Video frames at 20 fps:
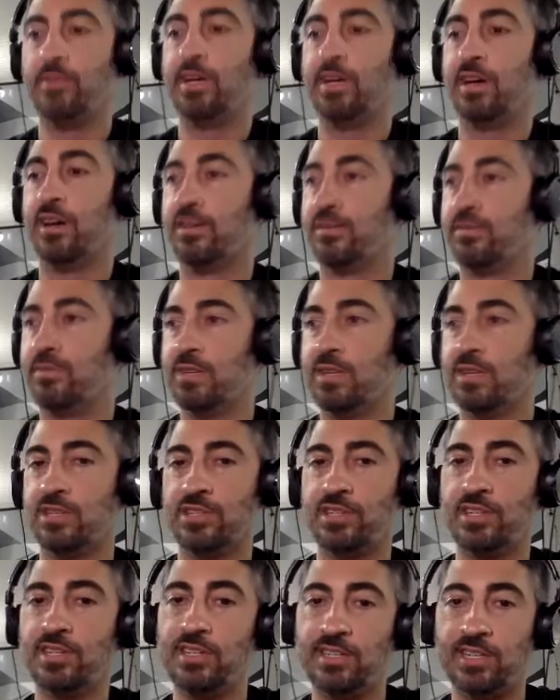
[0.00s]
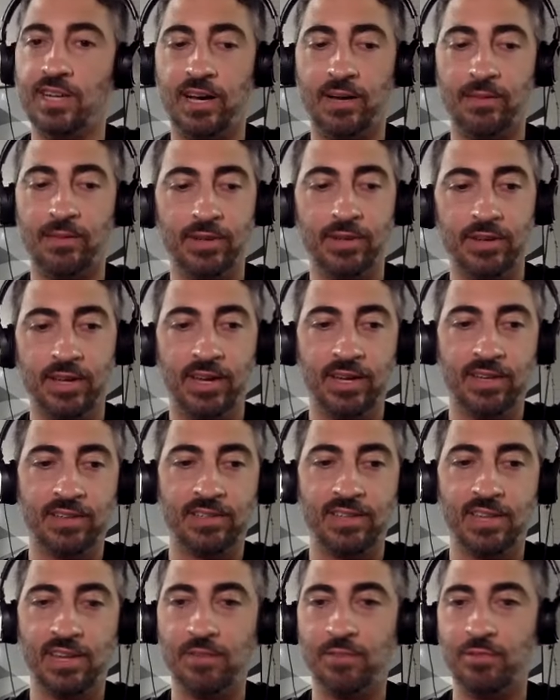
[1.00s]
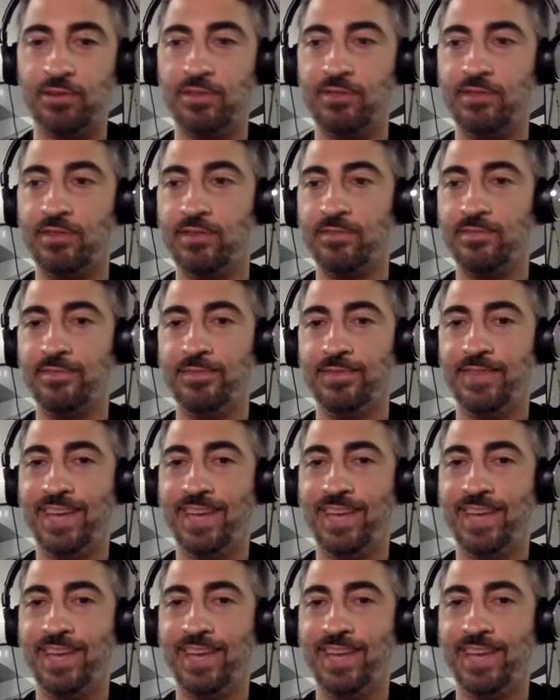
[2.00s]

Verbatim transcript: to be honest, we did a shitty job of XDA preview.